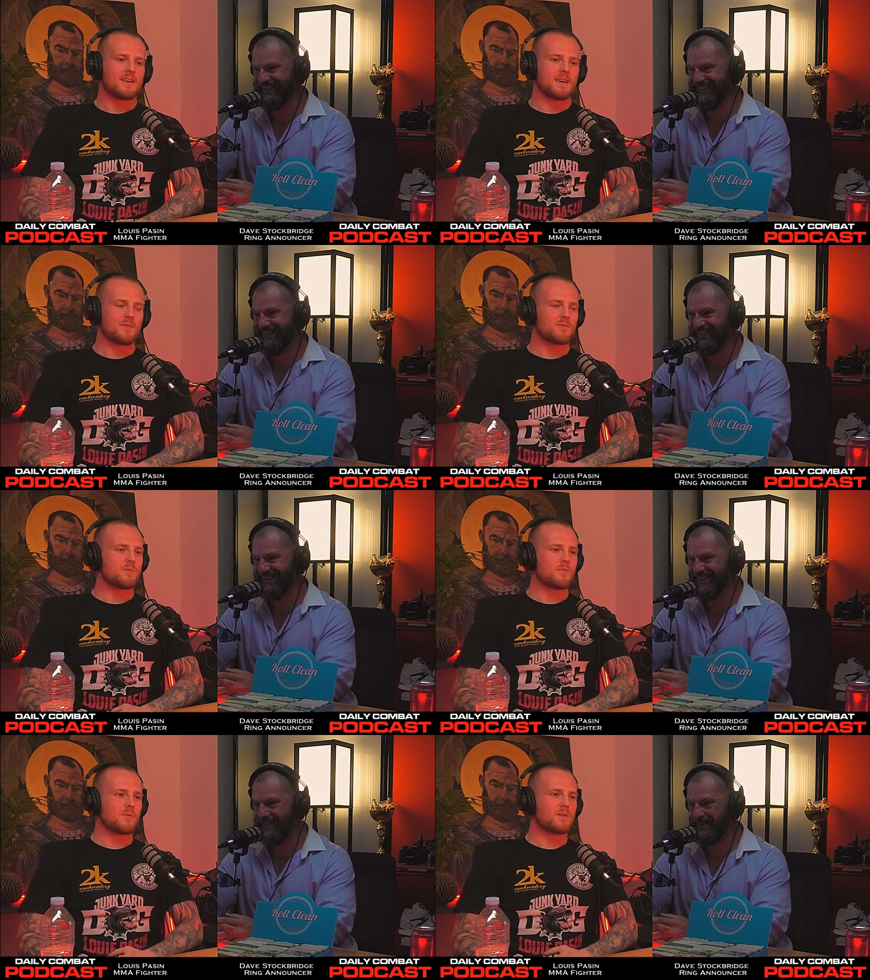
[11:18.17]
Speaker 1: yeah, we,
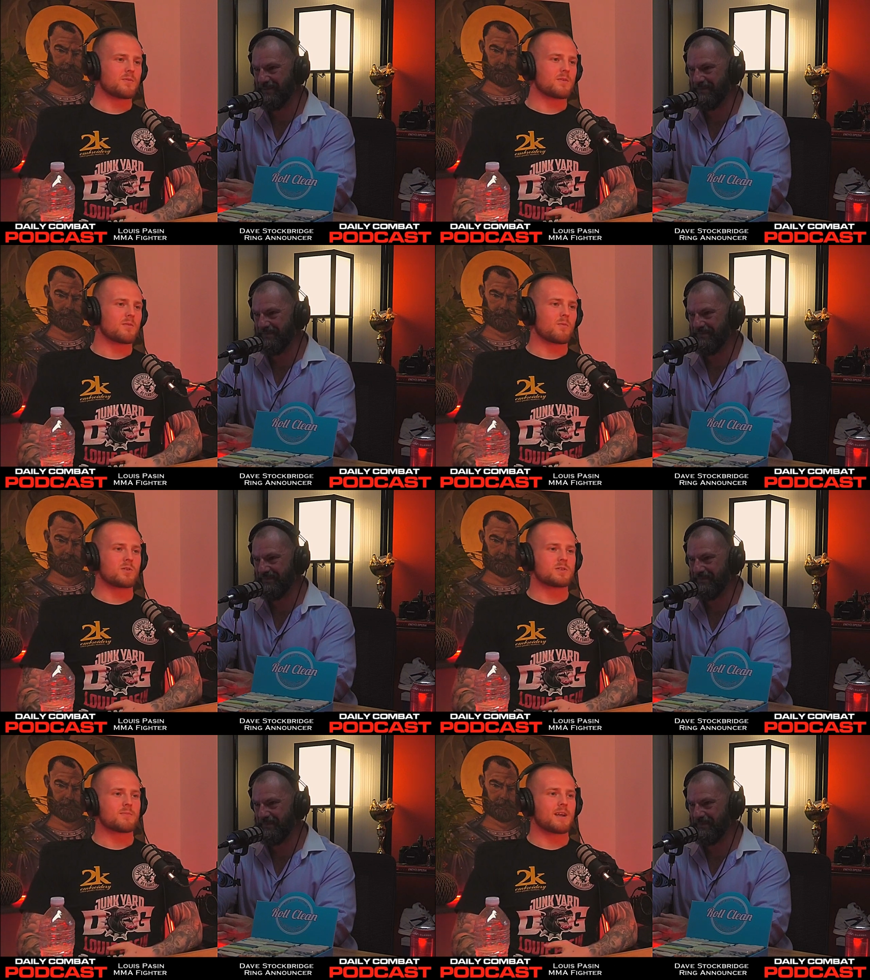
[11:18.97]
we just
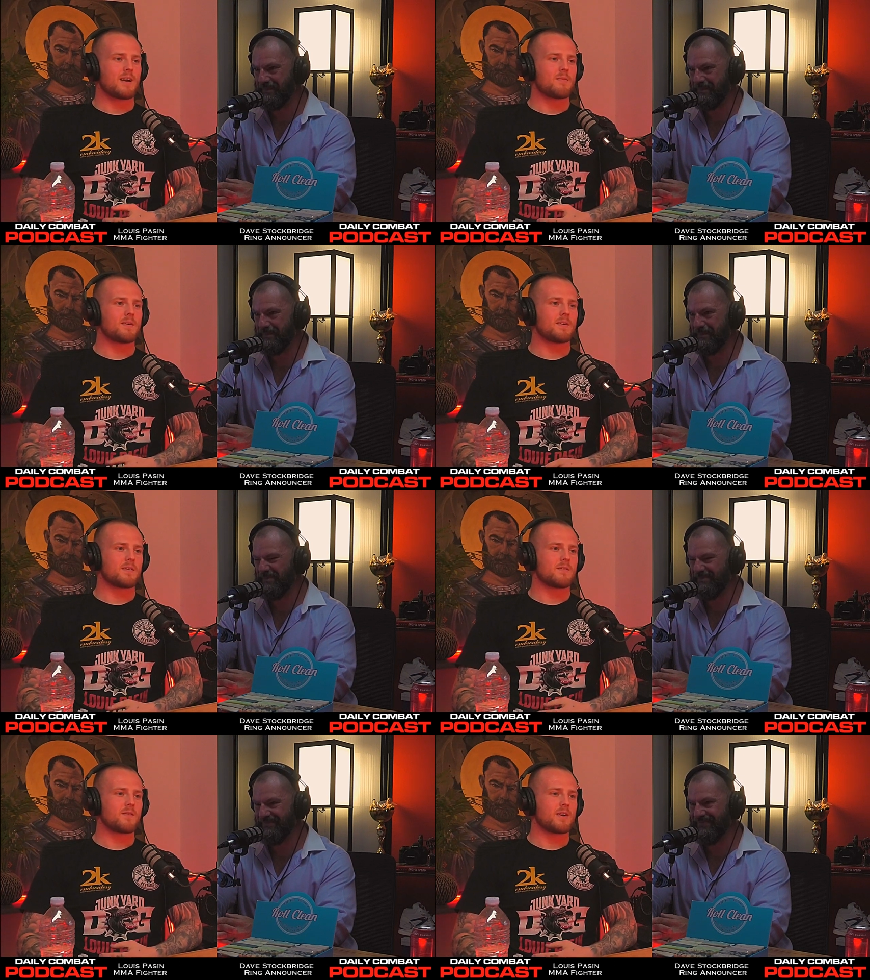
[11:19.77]
watch some tape and
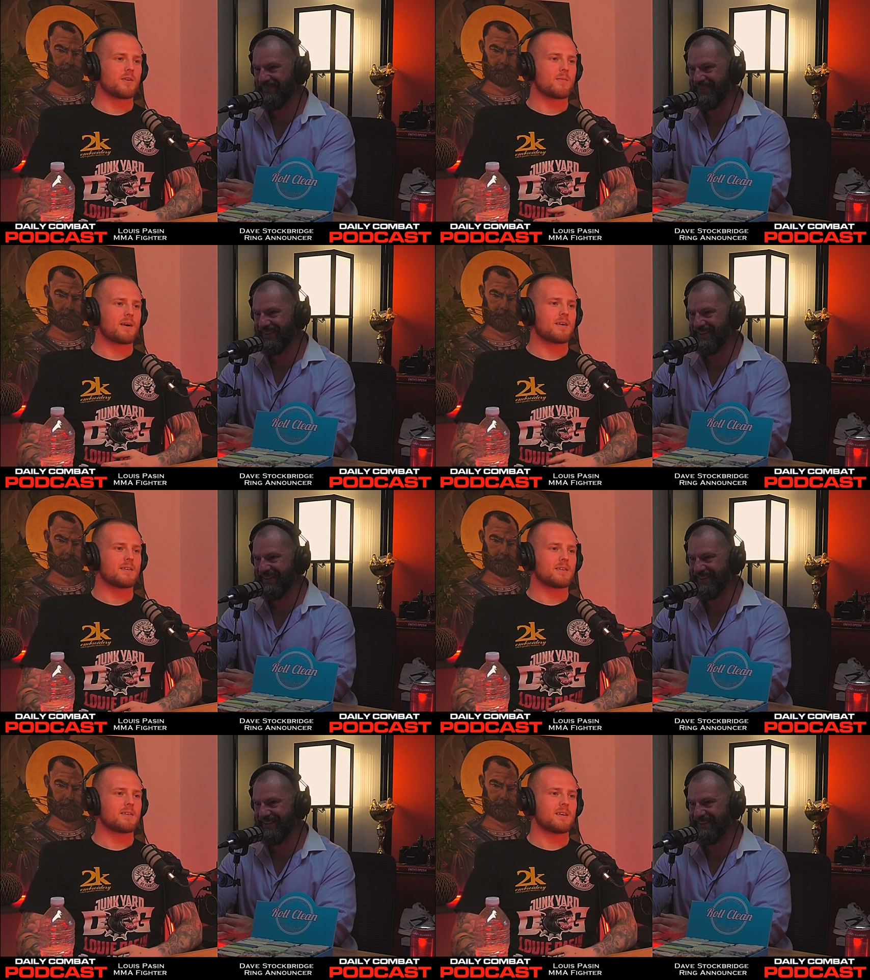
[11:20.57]
figure him out,
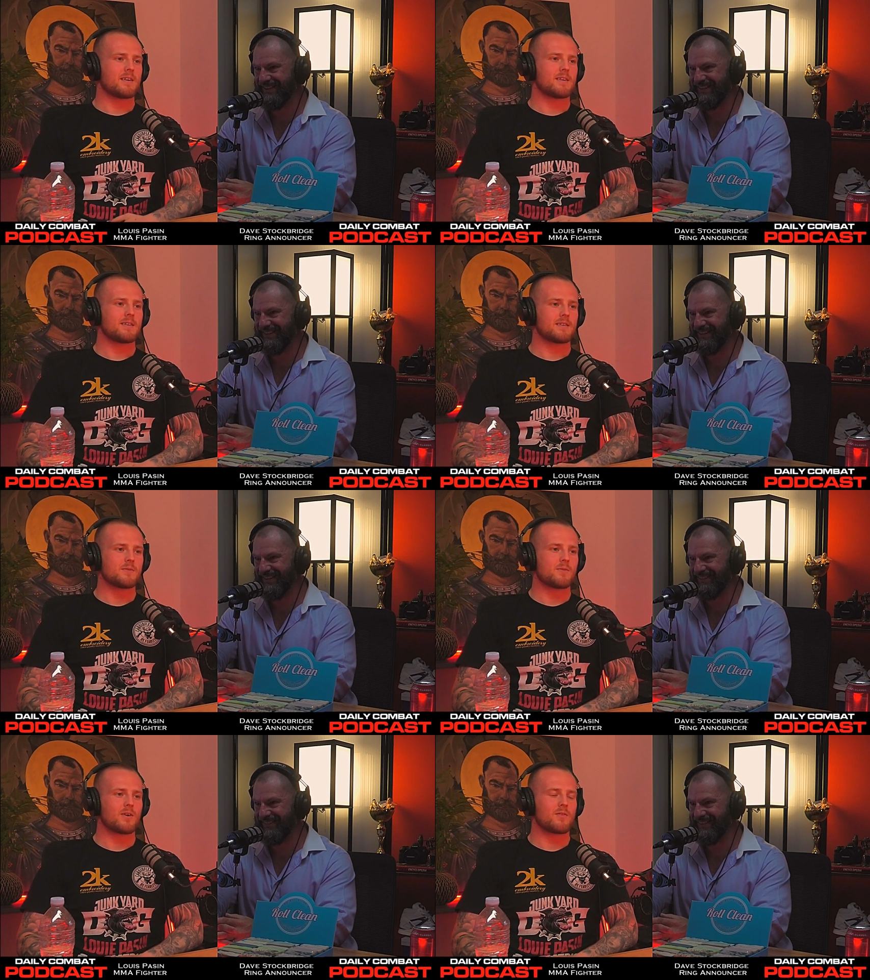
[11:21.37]
and yeah,
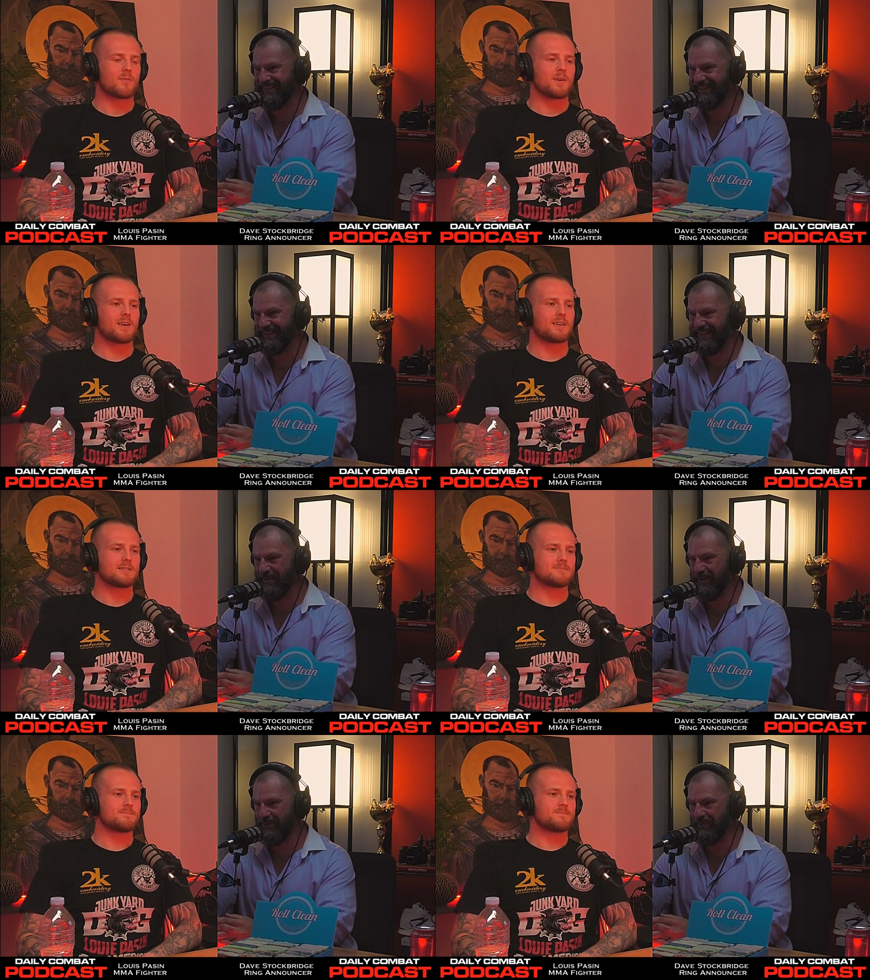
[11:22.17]
Yep. Go from there.
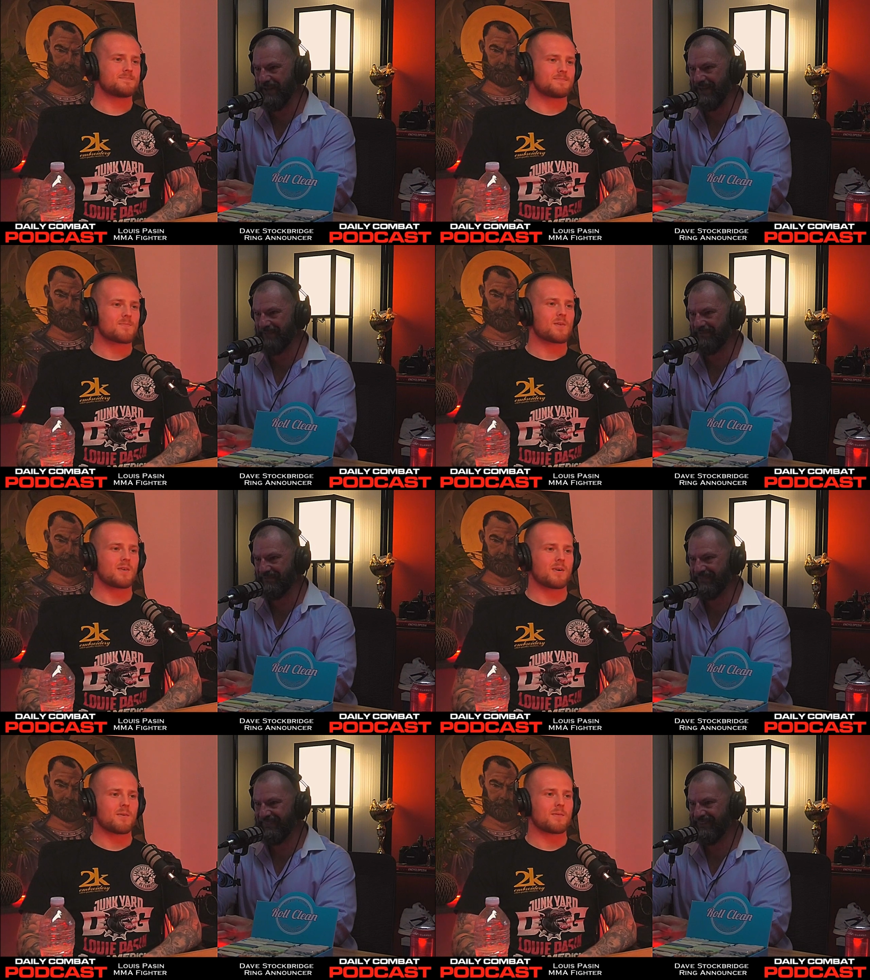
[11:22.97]
Come up with a plan.
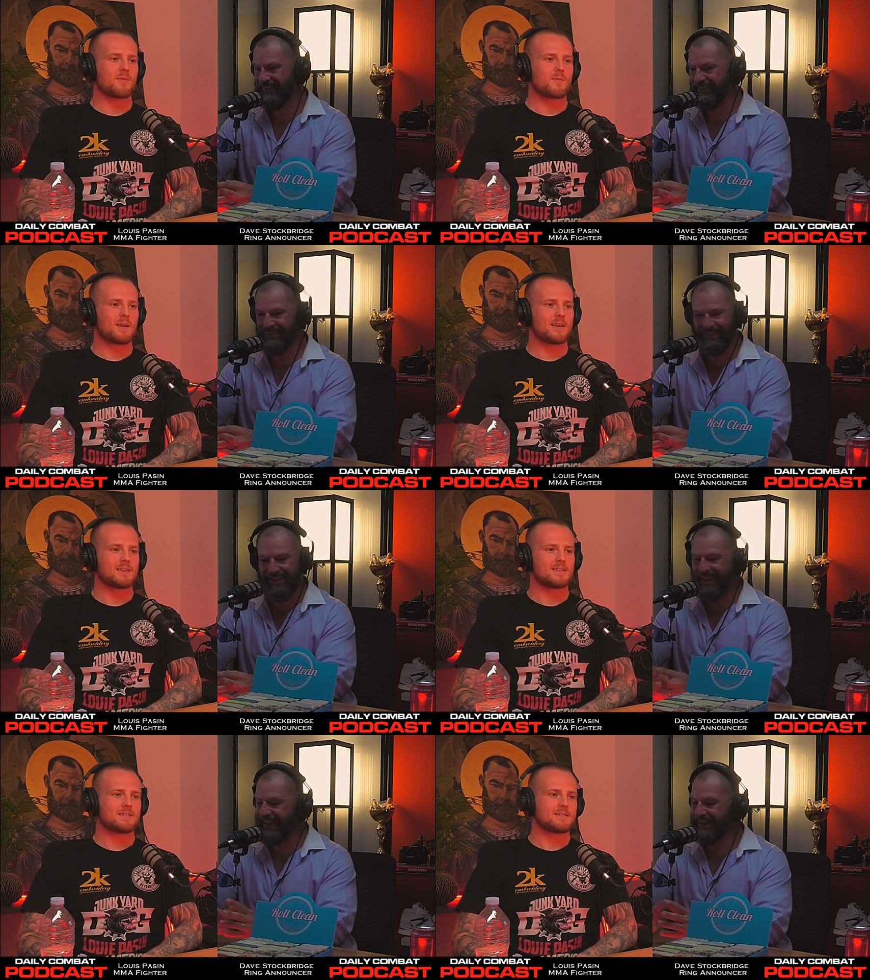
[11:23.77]
Come up with a plan.
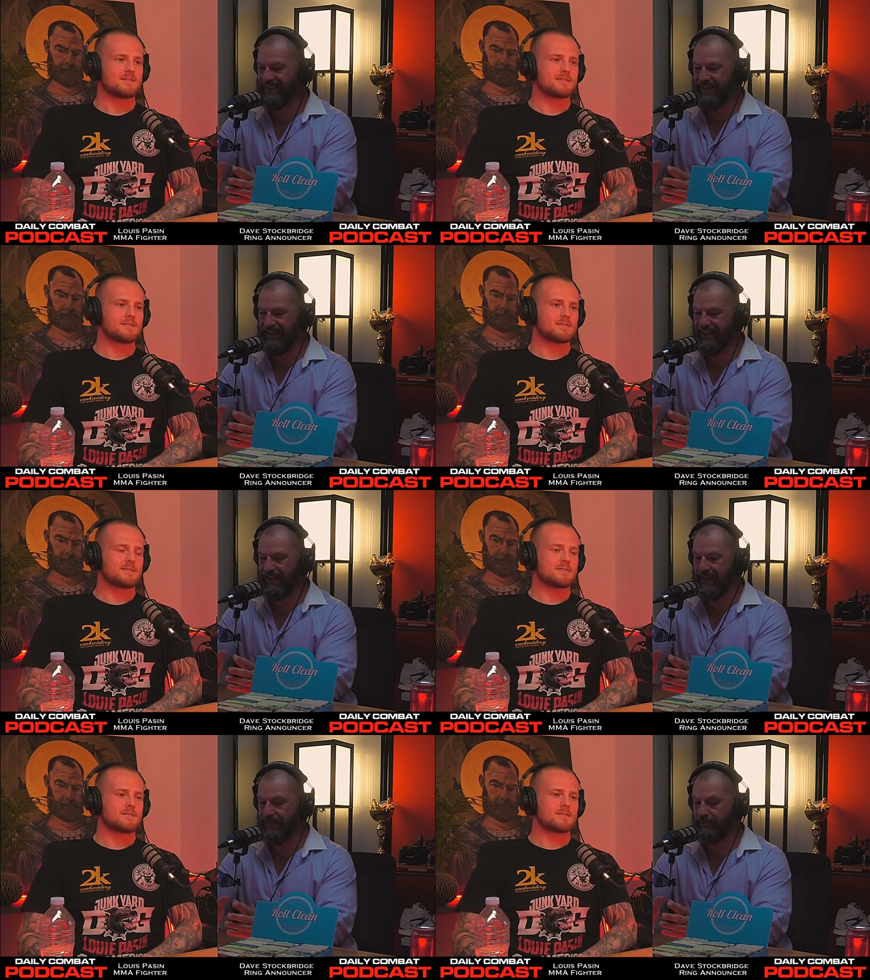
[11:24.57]
Speaker 2: And
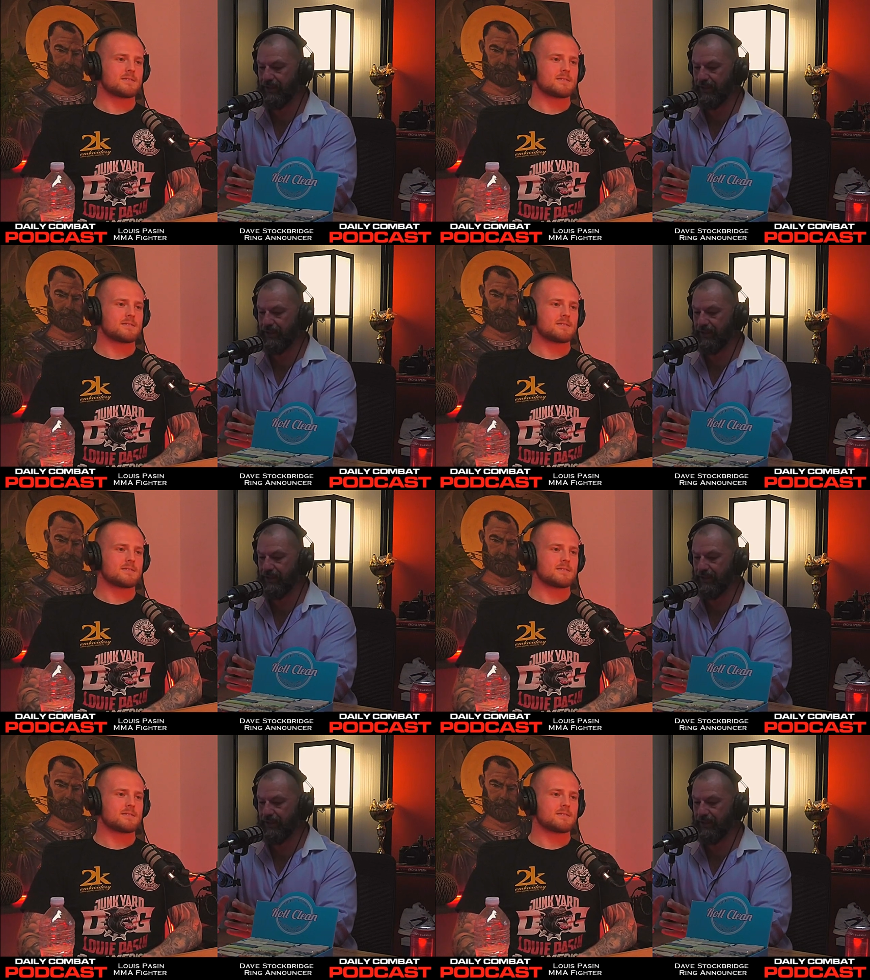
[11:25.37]
uh, and